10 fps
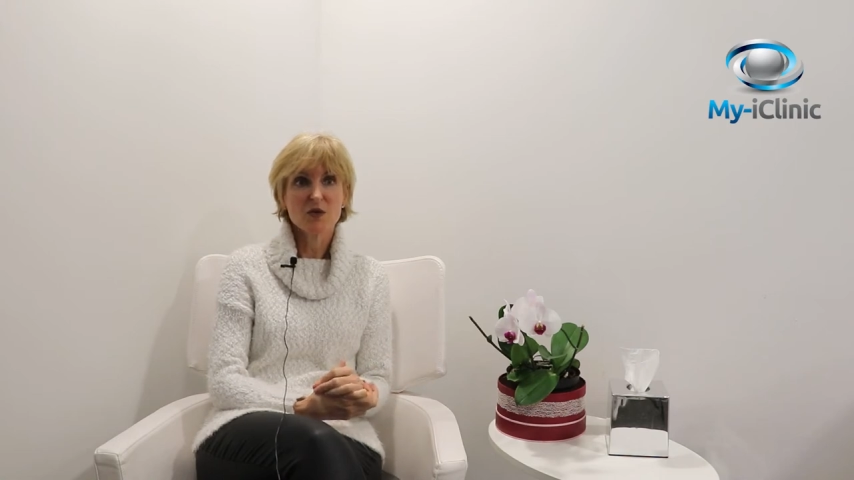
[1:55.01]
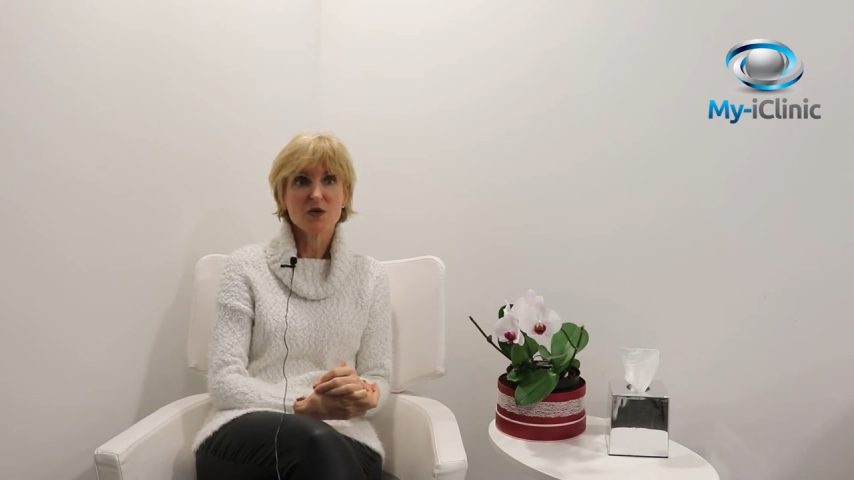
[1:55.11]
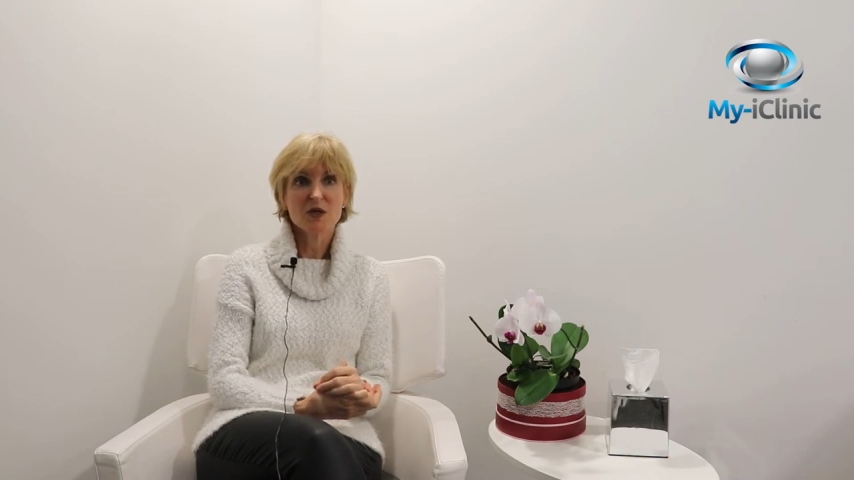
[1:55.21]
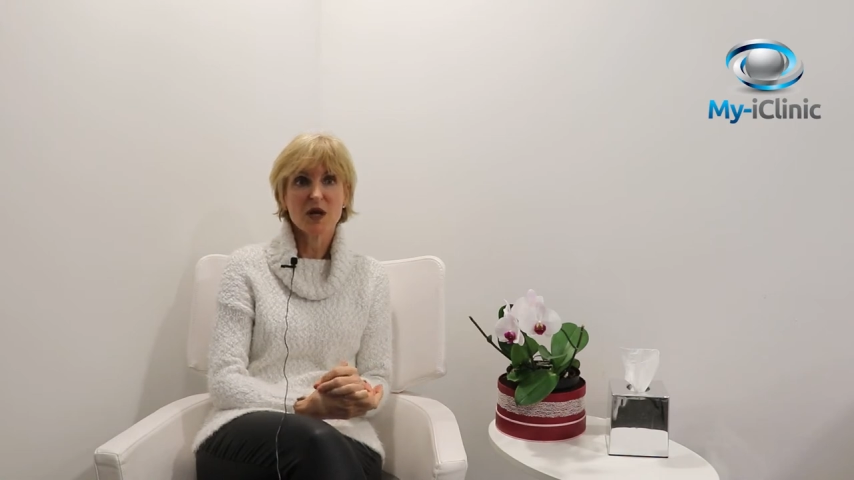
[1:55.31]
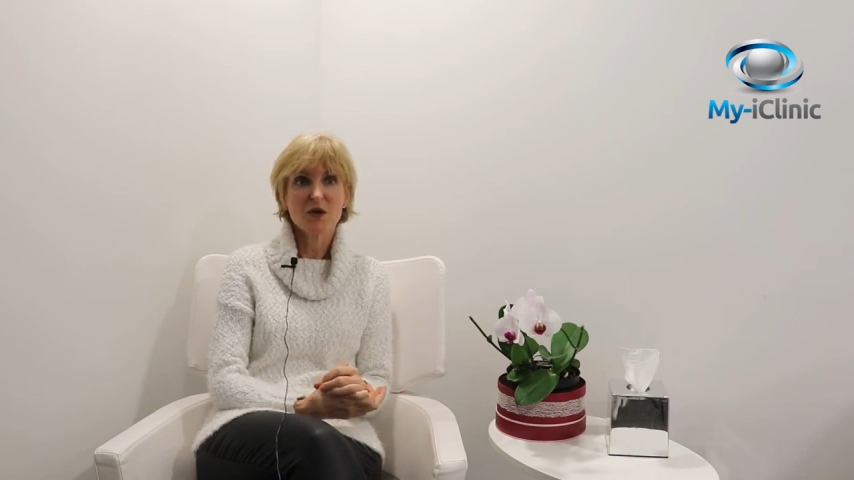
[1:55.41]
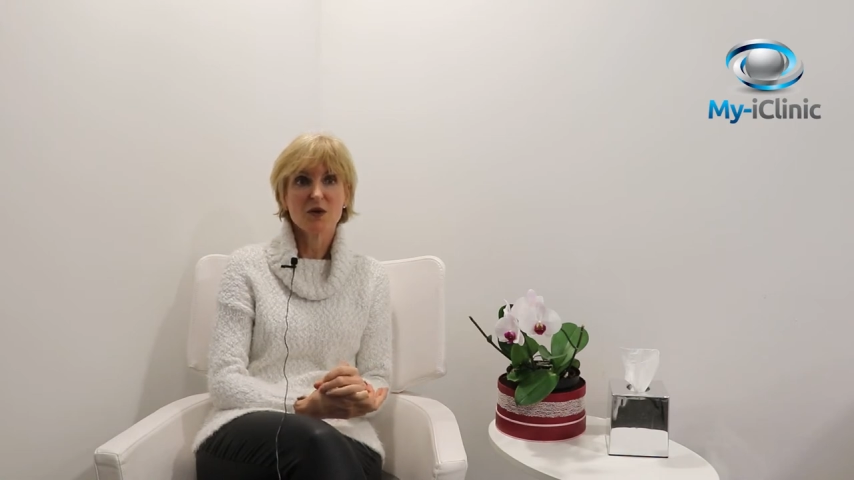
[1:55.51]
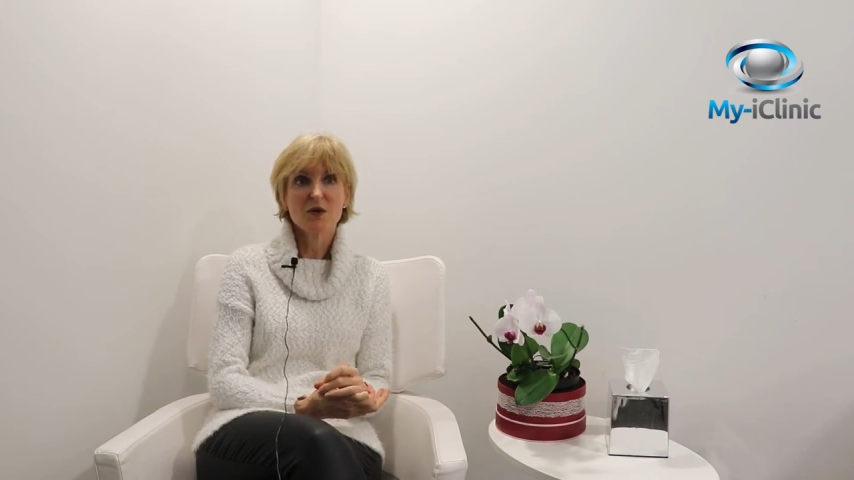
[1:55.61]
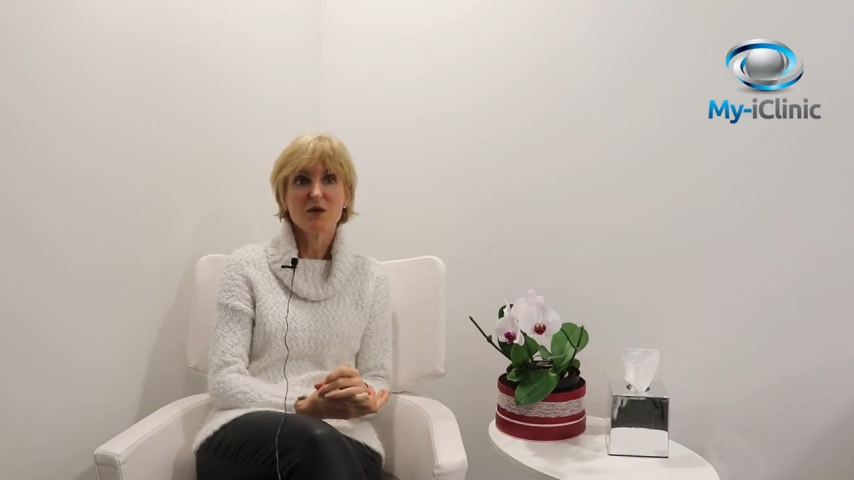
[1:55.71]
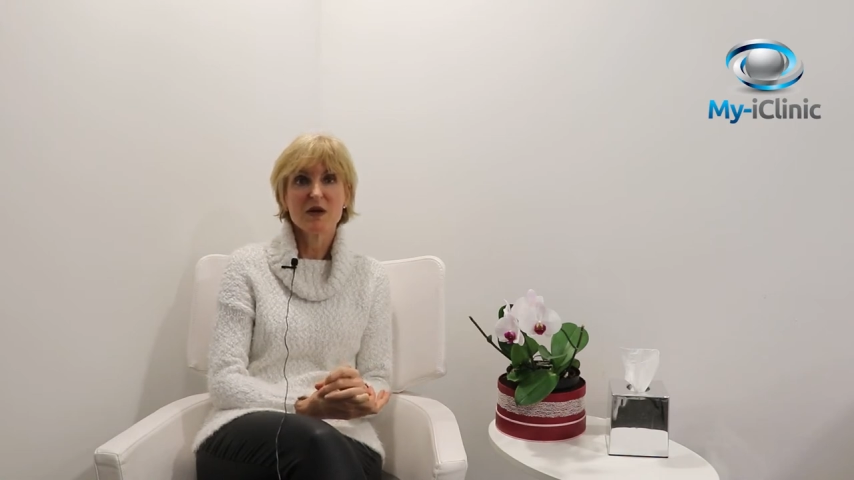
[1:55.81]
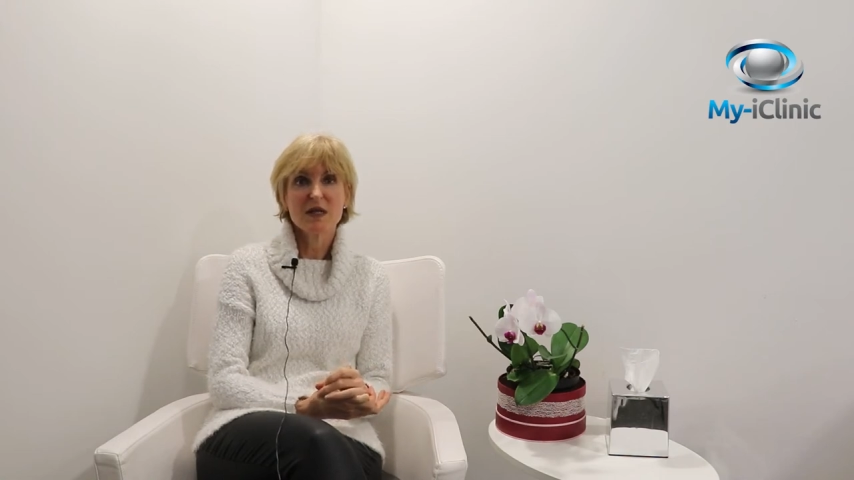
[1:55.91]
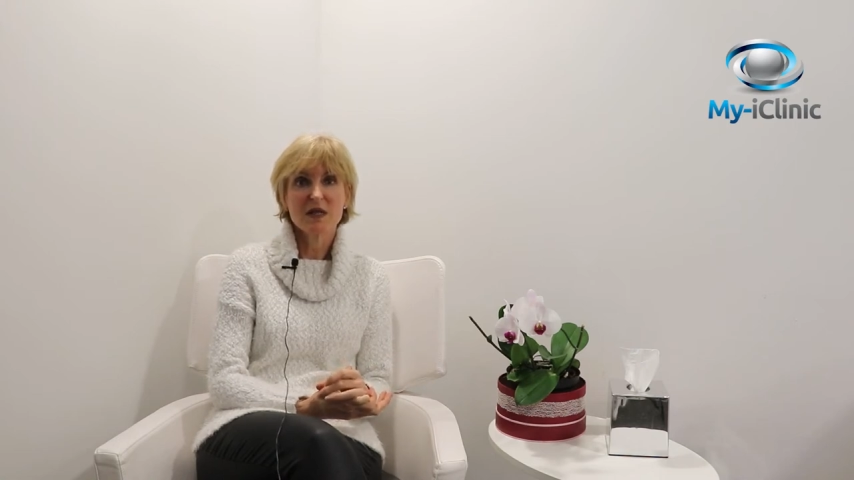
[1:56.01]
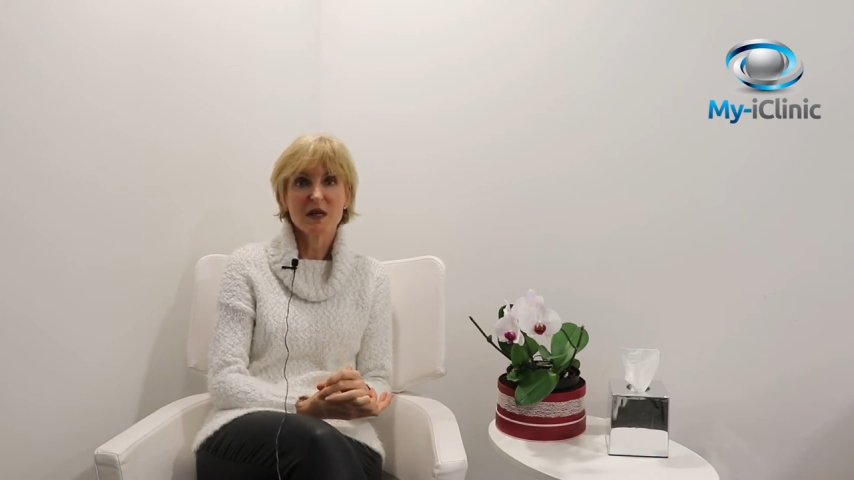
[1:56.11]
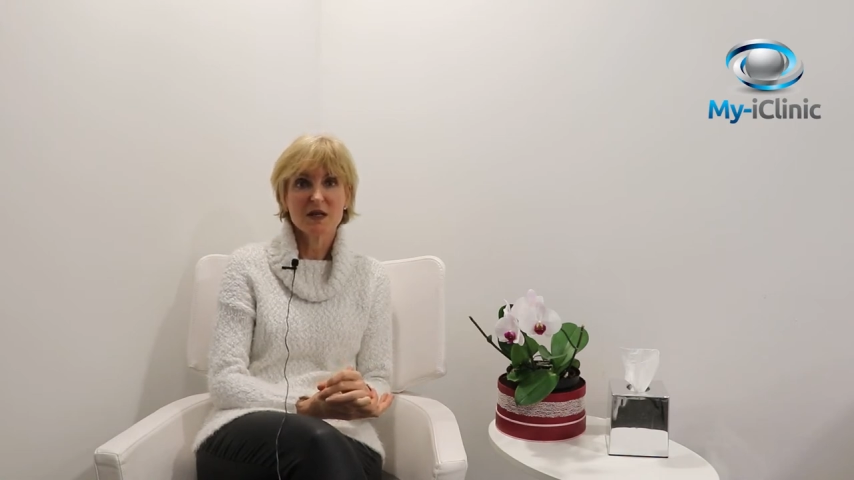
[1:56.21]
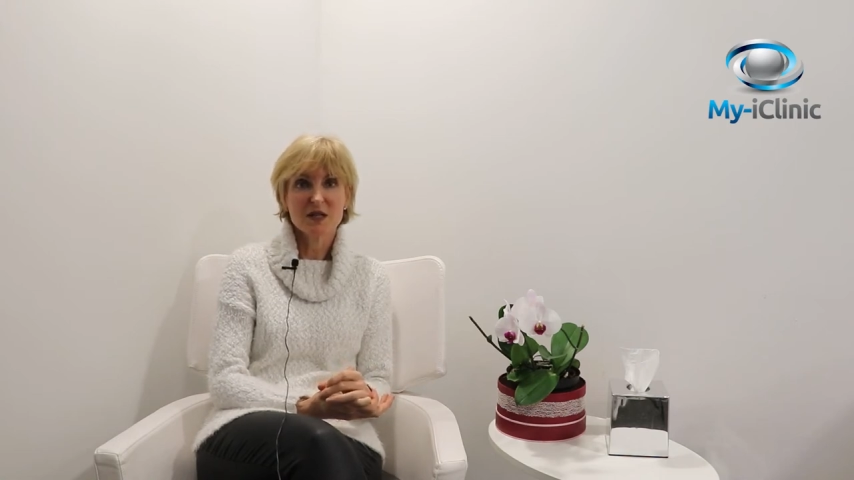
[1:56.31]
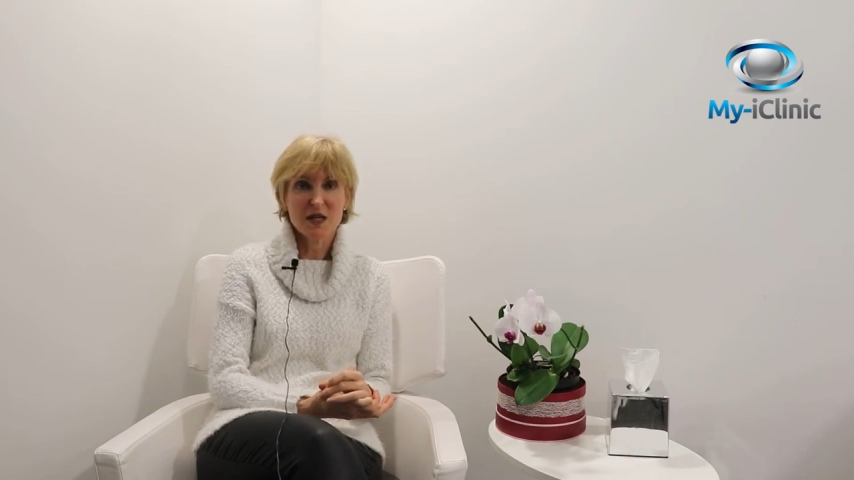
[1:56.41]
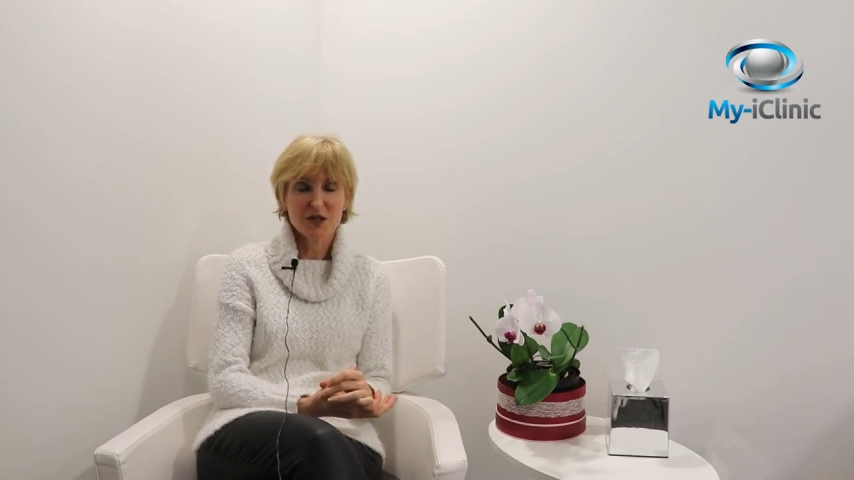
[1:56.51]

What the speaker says: also researched,